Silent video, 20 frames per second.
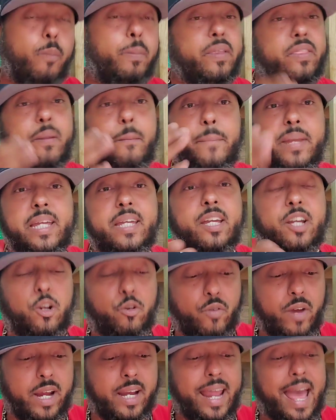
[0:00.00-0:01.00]
will be the meet
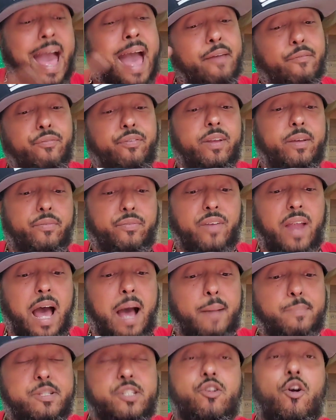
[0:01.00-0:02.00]
and greet at Flip
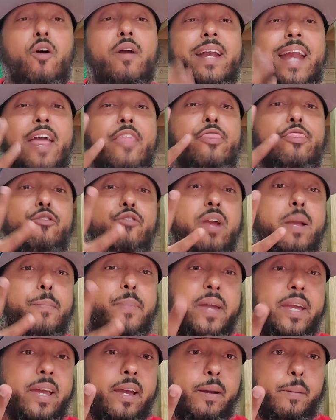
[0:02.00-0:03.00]
Flop starting at 3
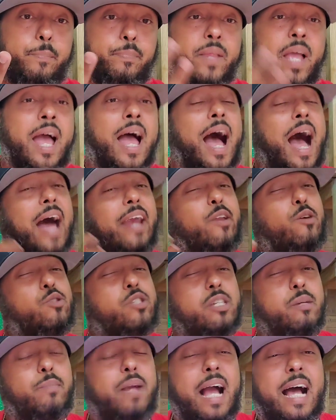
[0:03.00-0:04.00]
p.m. I know
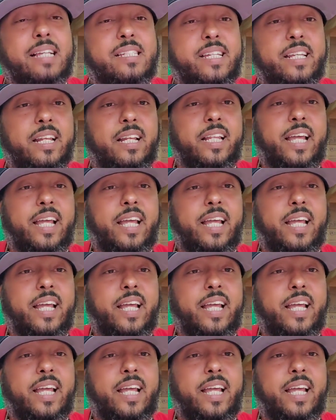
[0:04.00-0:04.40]
some guys get